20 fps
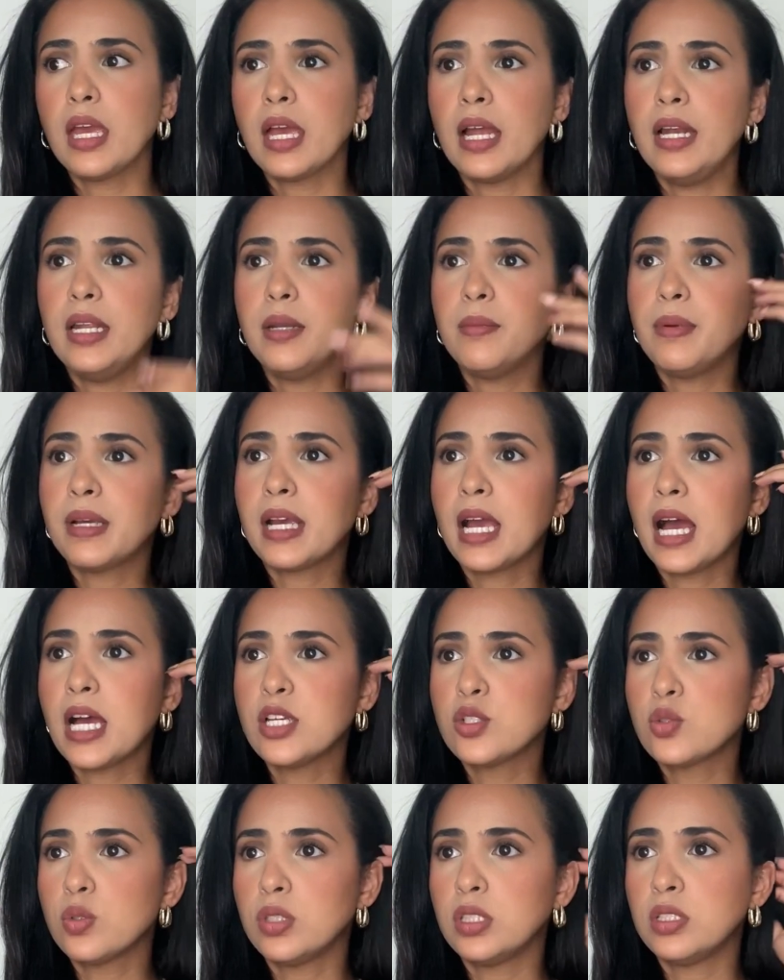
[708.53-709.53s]
a little bit
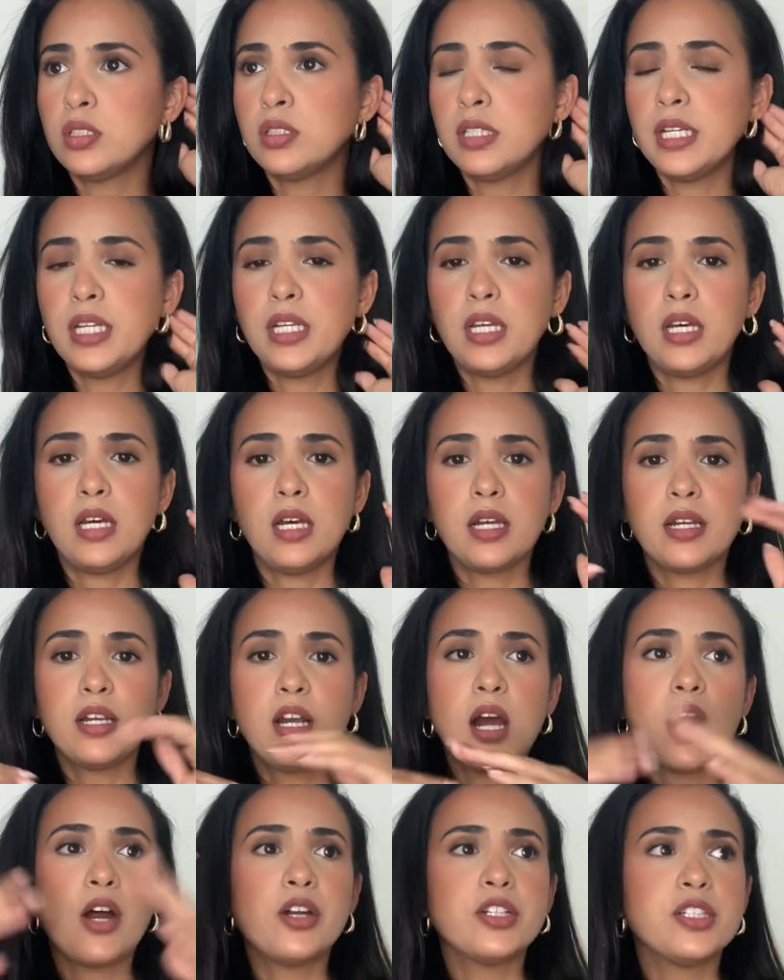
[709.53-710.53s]
casual in a
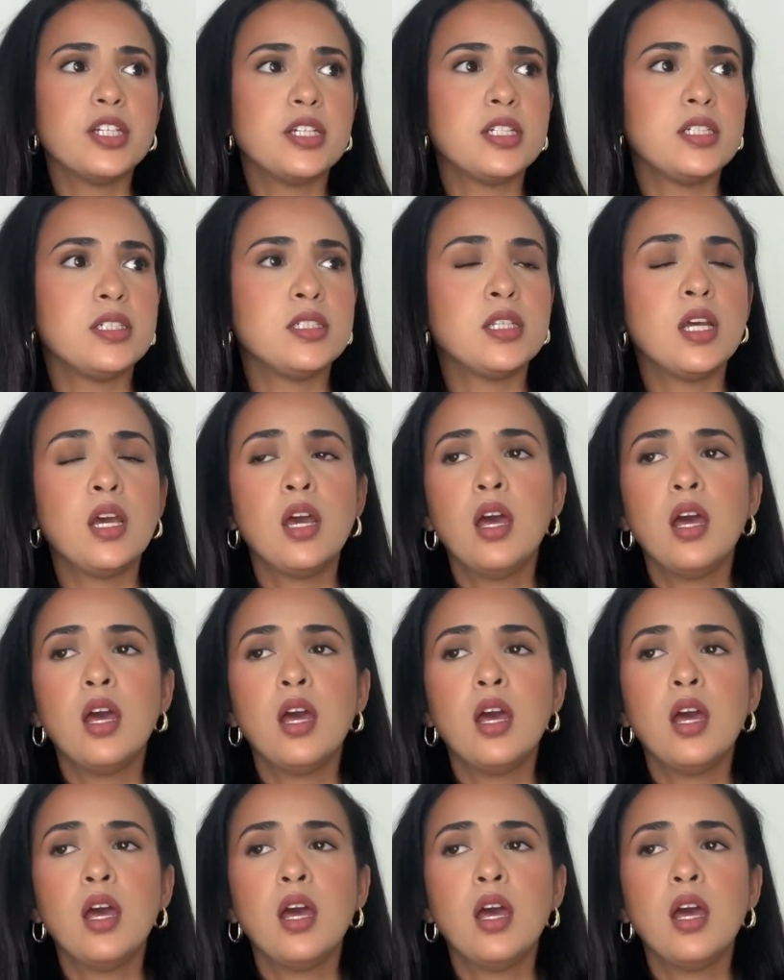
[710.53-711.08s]
garden,